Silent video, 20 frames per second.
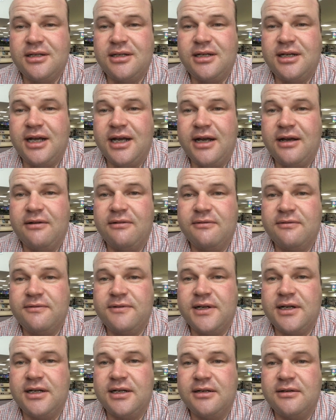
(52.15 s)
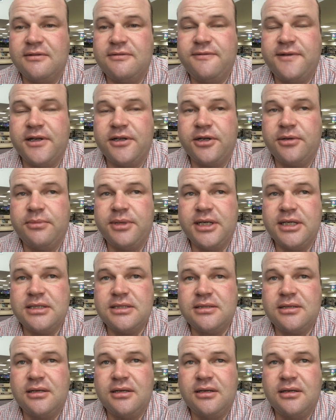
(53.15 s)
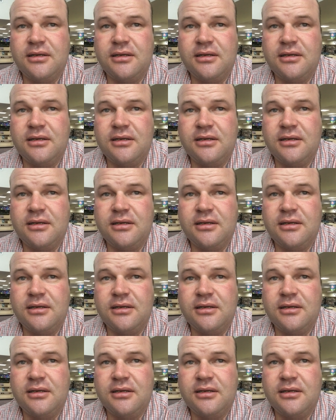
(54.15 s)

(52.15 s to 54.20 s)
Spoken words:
have failure-based